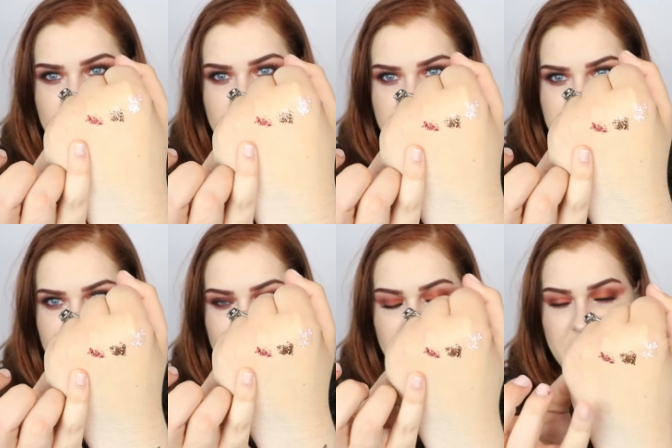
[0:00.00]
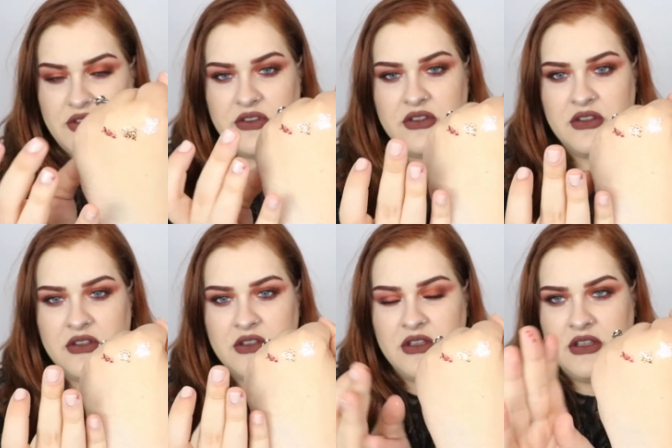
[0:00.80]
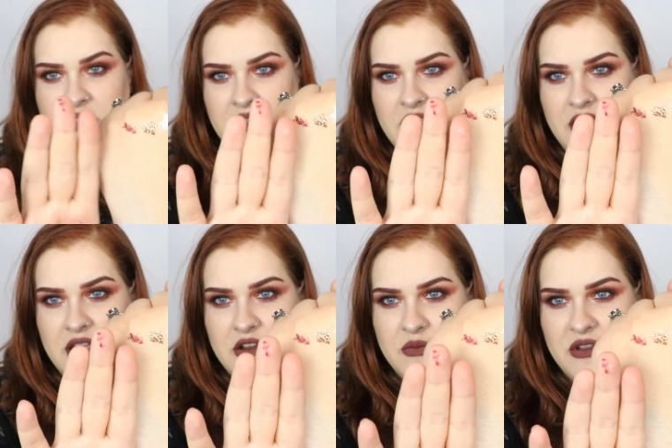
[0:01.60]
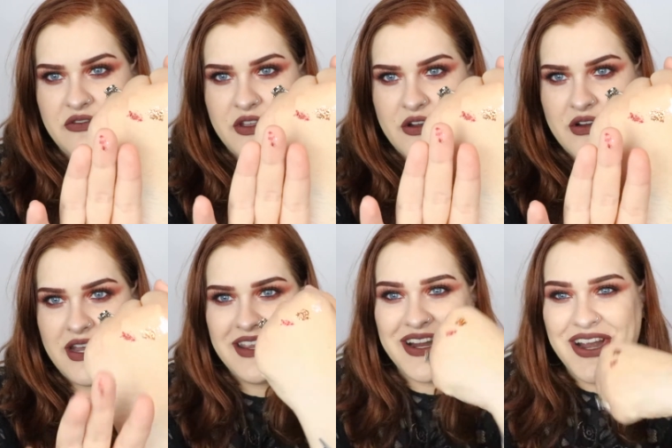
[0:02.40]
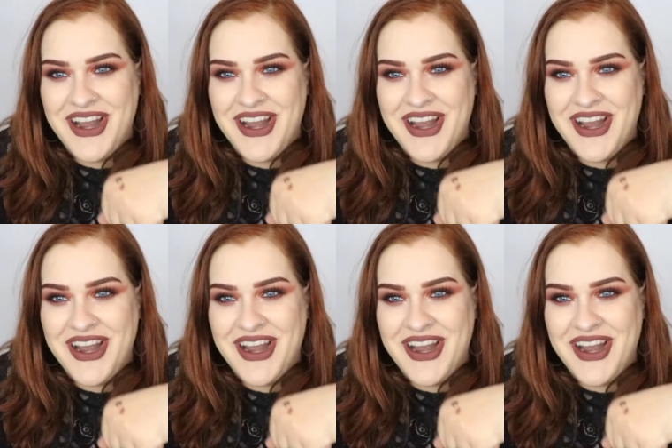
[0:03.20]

Roosevelt and on my finger right here.